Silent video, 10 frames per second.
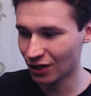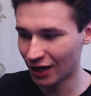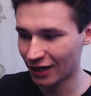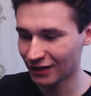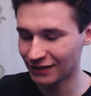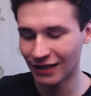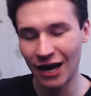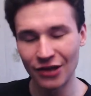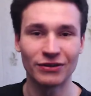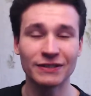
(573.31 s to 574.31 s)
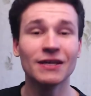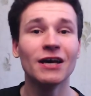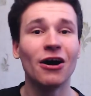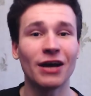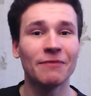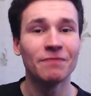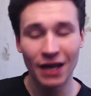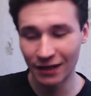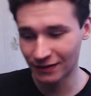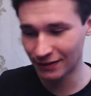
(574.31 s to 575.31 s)
and others. Okay,
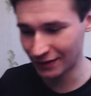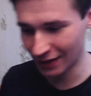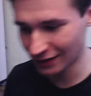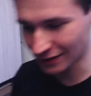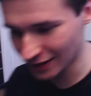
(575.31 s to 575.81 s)
and uh, it is